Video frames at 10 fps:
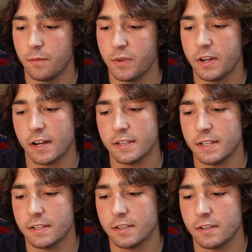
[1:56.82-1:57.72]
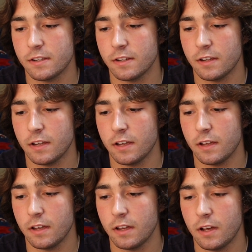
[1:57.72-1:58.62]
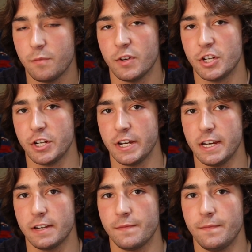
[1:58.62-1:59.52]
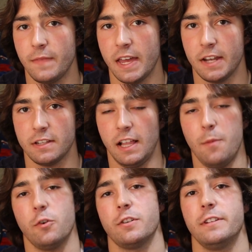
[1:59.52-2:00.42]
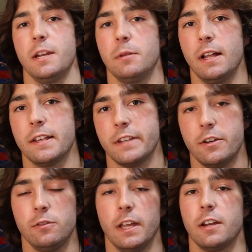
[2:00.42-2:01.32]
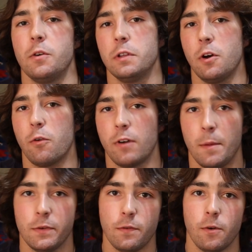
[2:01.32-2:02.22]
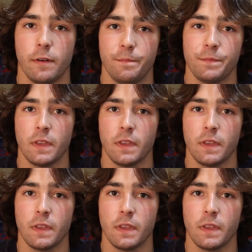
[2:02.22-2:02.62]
Because it's a machine and it's a lot more stabilized, I do like going lower reps for it